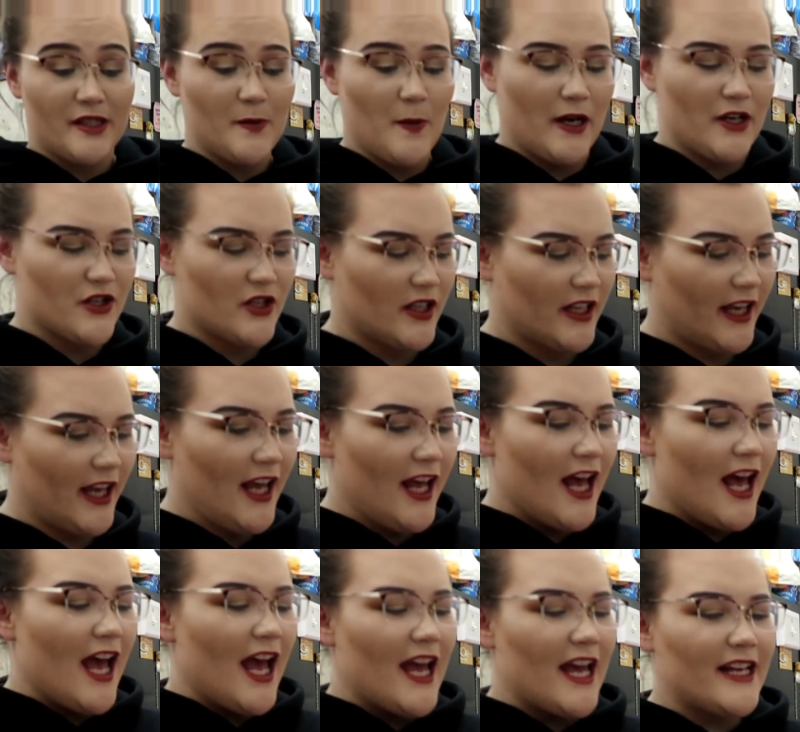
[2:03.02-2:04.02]
especially
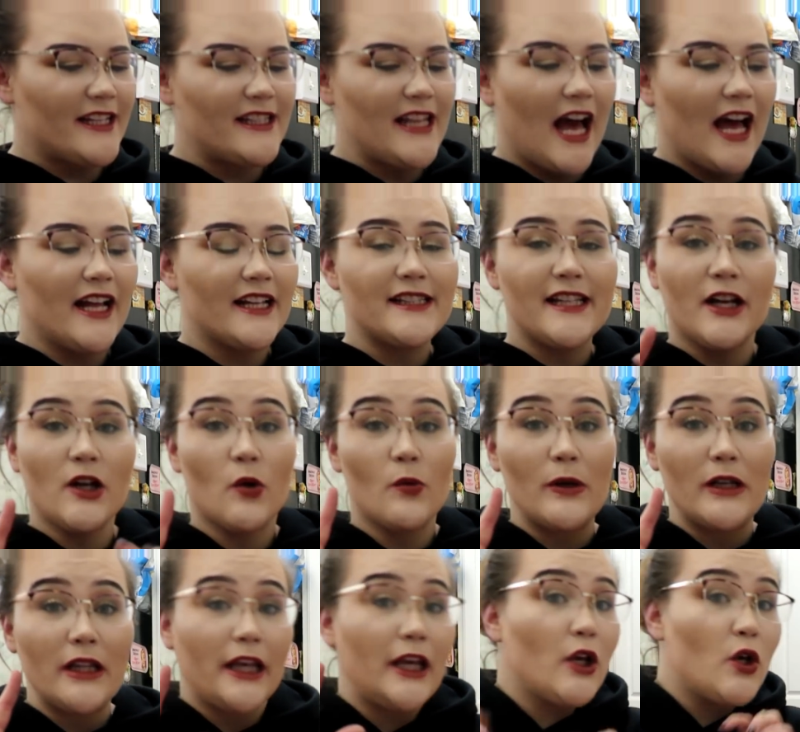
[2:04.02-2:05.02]
is that it's like a
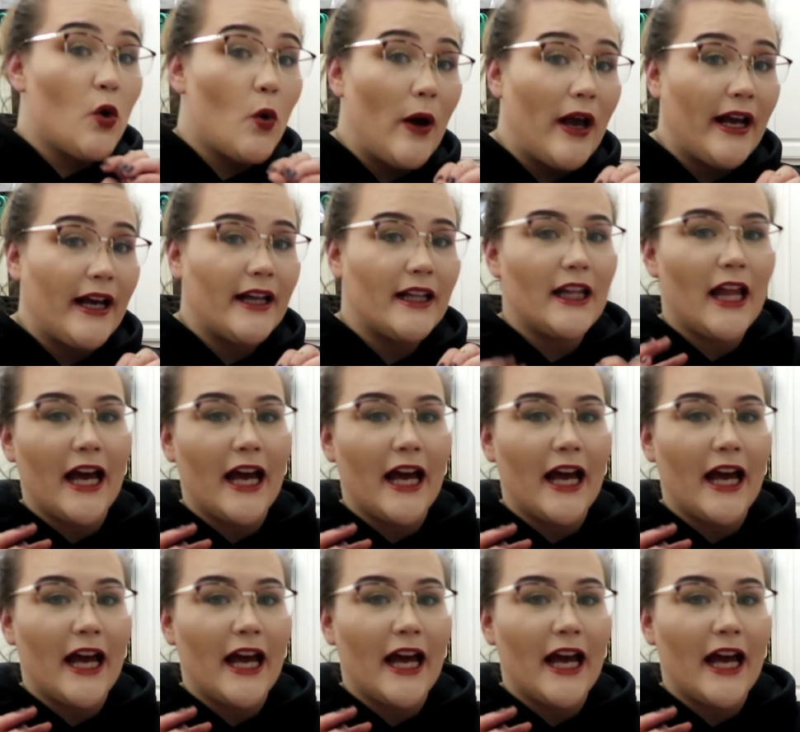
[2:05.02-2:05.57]
really quick,